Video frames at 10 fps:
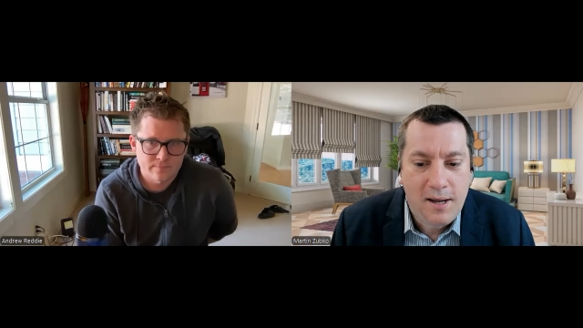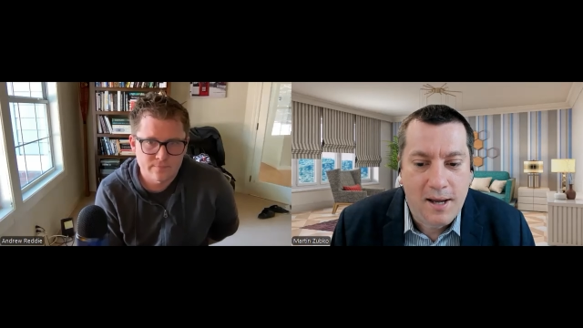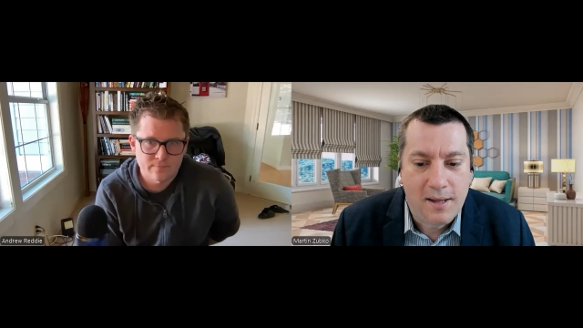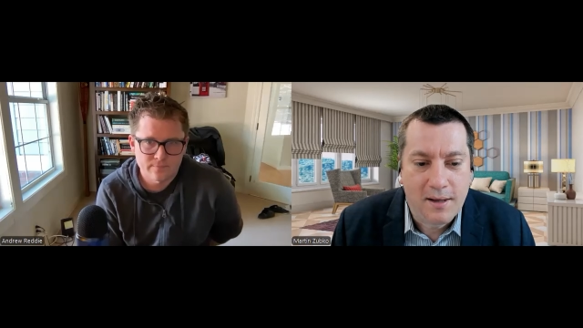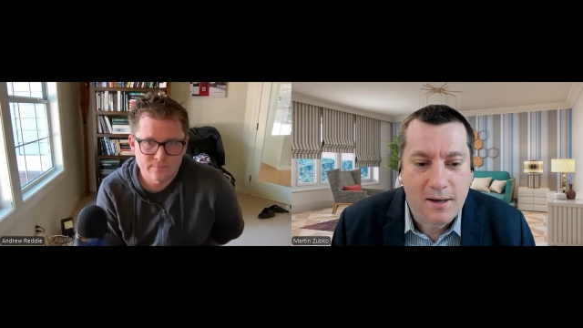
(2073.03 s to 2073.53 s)

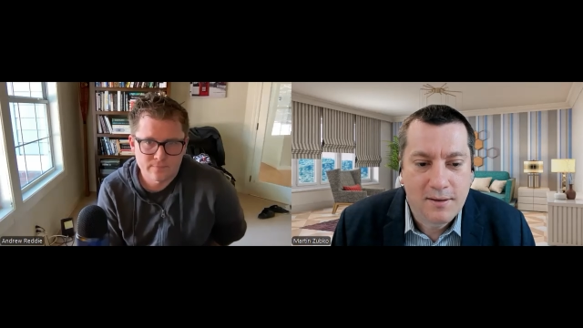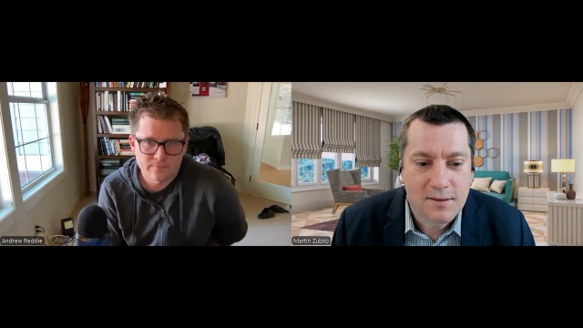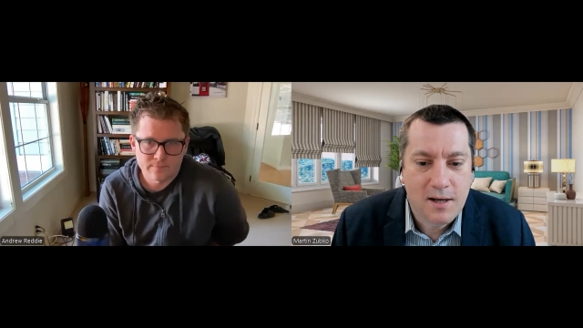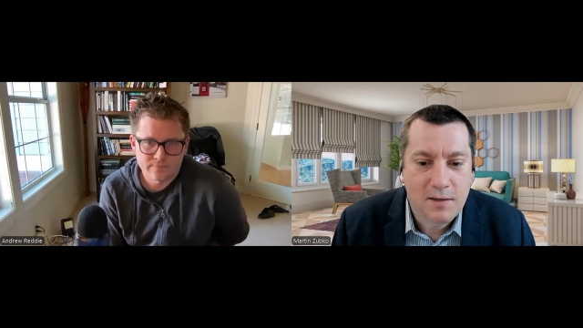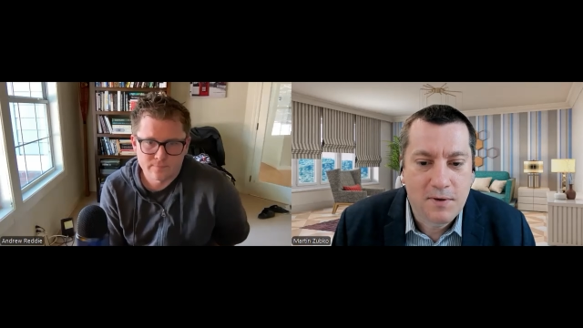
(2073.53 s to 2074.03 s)
Speaker 1: And let's
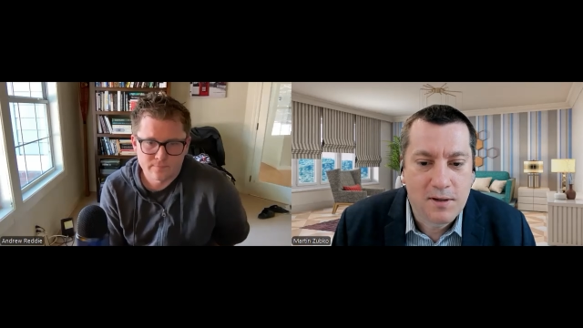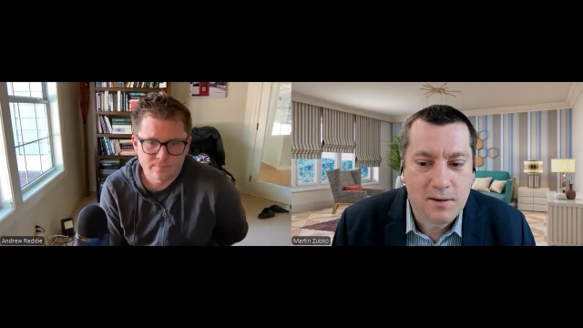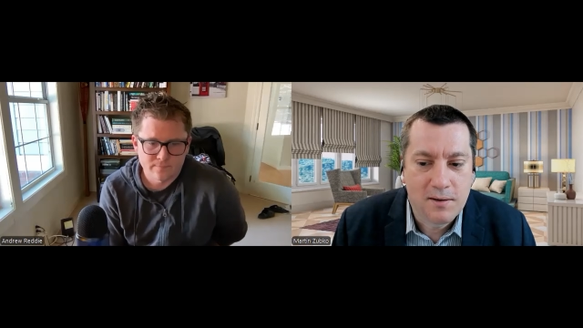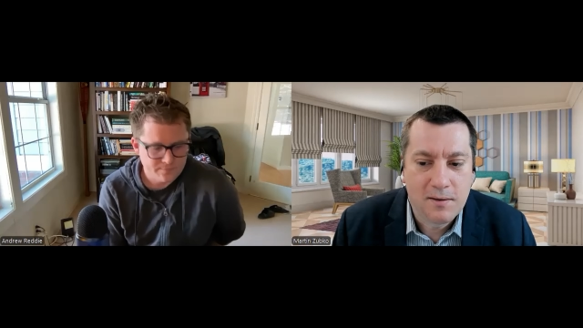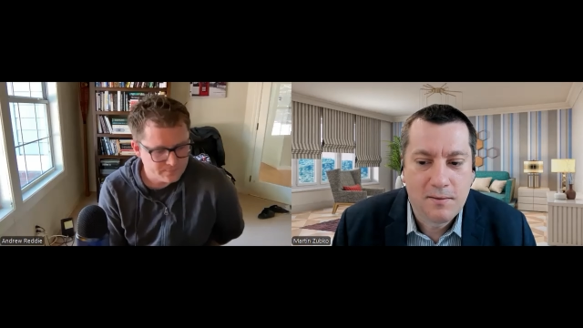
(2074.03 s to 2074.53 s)
start with
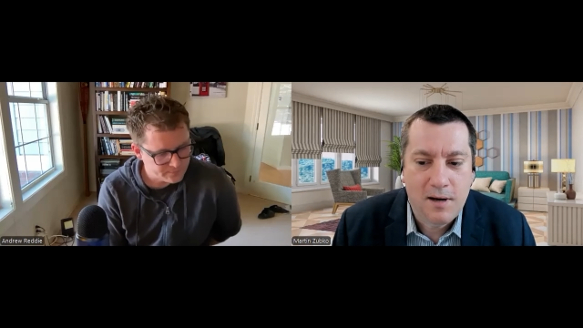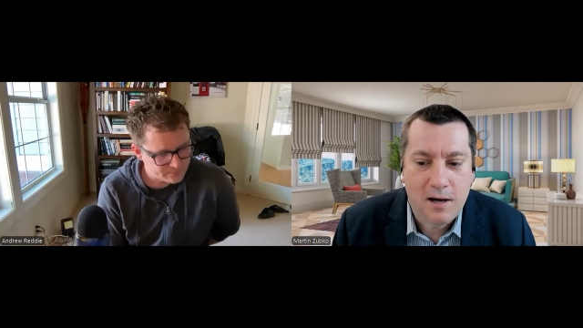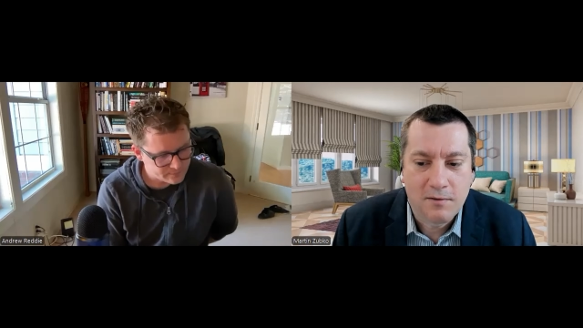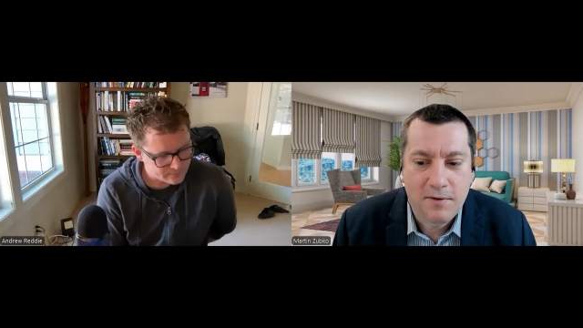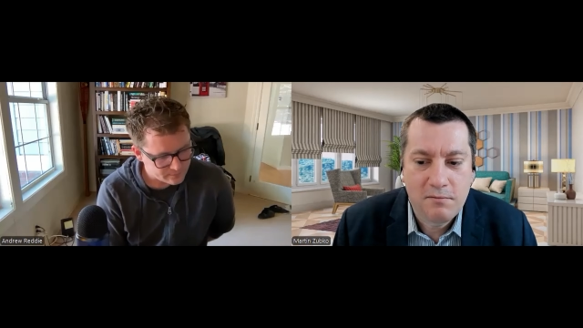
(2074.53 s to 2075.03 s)
uh,
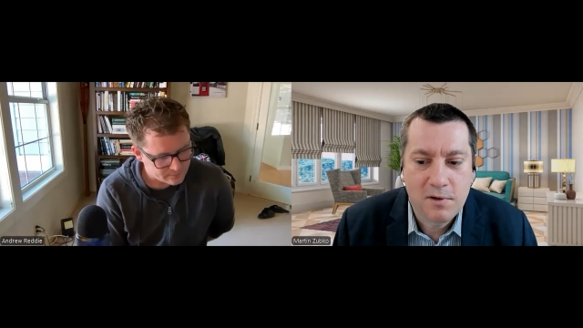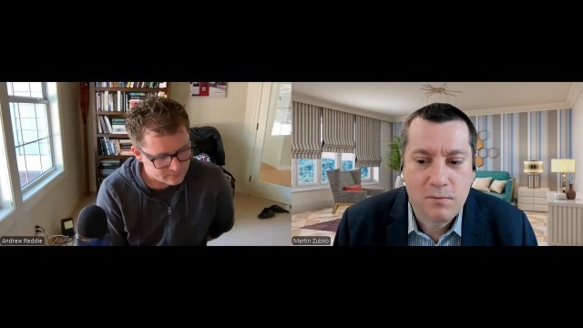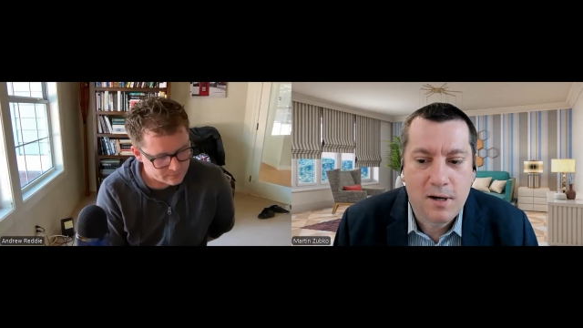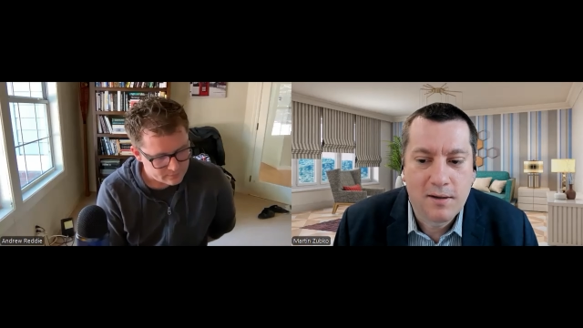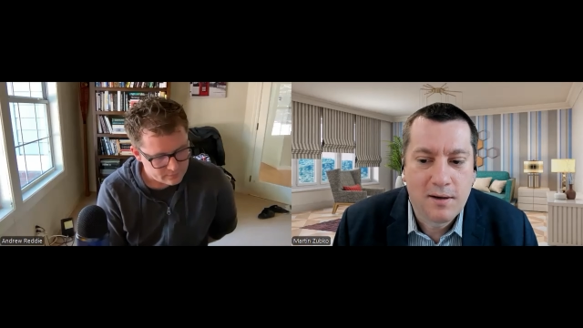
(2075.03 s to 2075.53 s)
our favorite
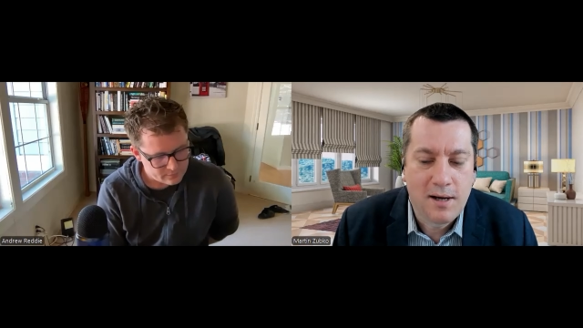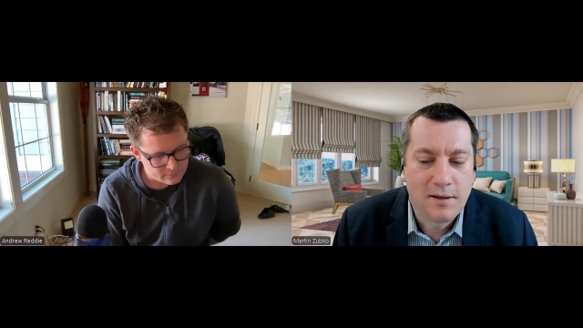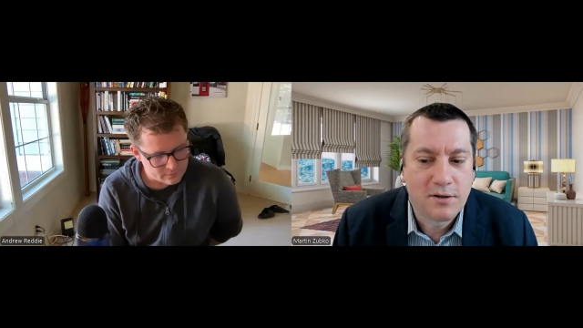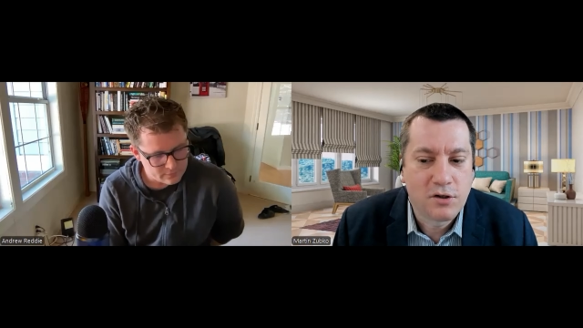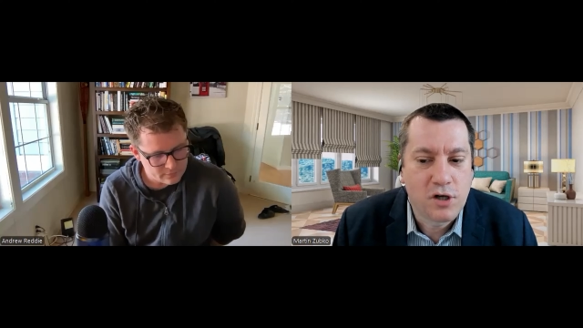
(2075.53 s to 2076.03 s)
one,
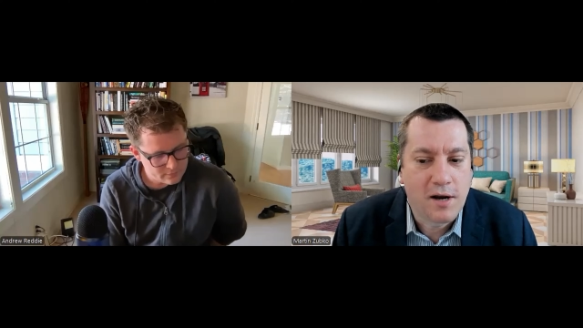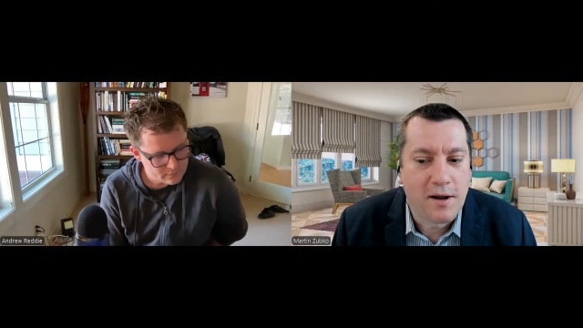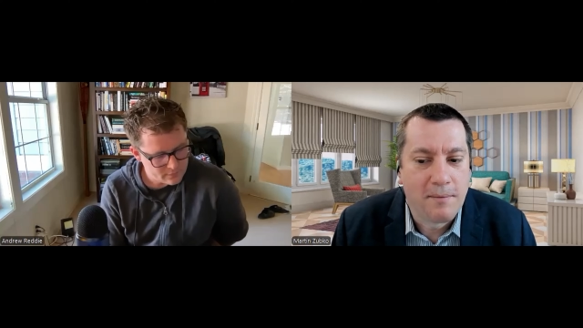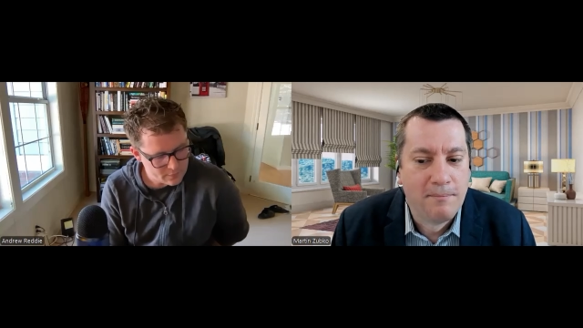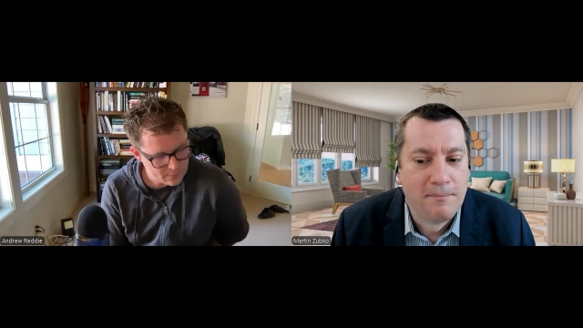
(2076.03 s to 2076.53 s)
and it's
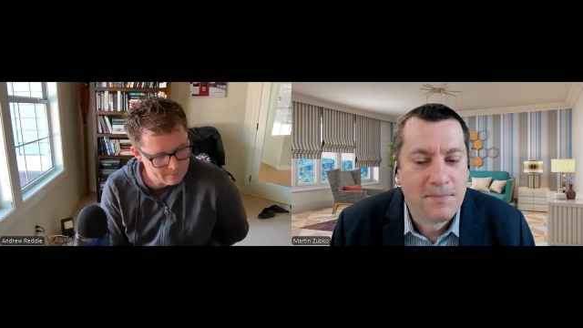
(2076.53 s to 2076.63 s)
China.